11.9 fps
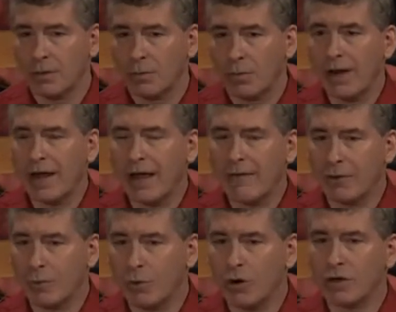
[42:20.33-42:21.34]
We have
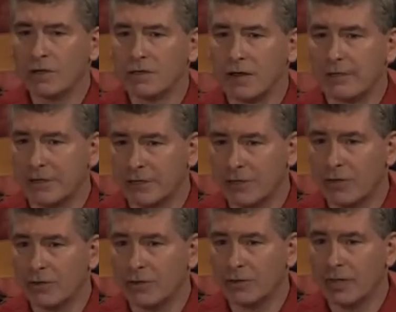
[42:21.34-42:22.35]
the words of
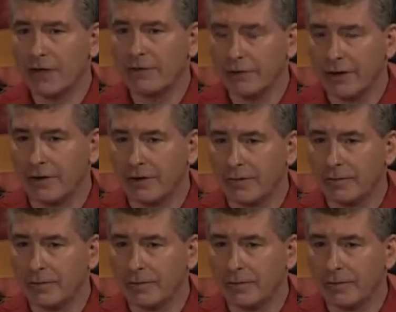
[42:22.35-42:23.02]
eternal life here.